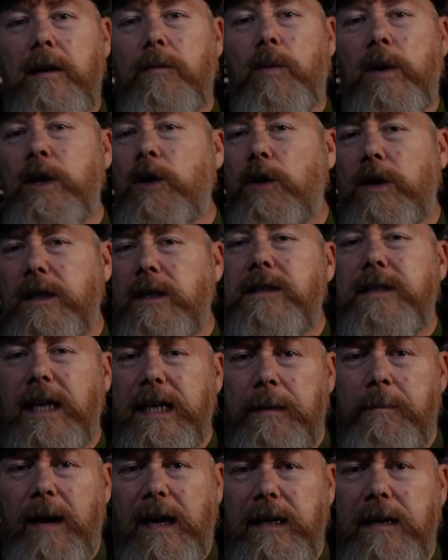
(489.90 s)
when you look at the
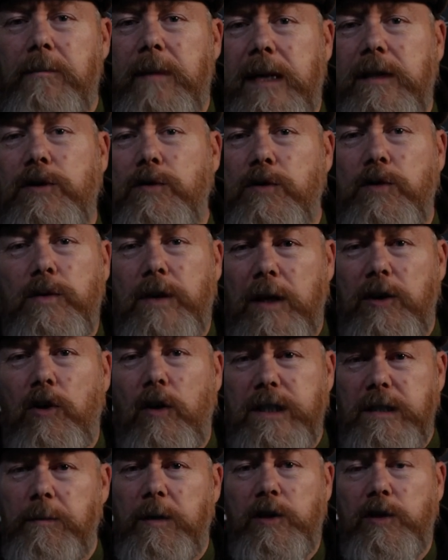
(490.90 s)
Daily Mail, it makes you do that
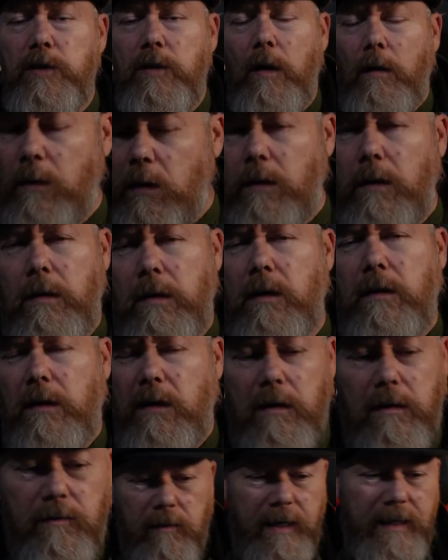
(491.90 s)
noise. It makes you go, Ugh,
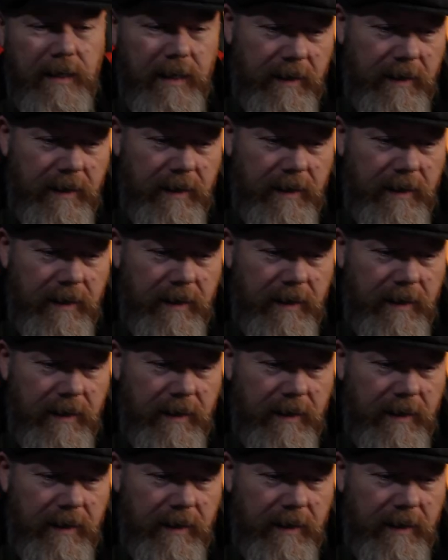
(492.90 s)
right,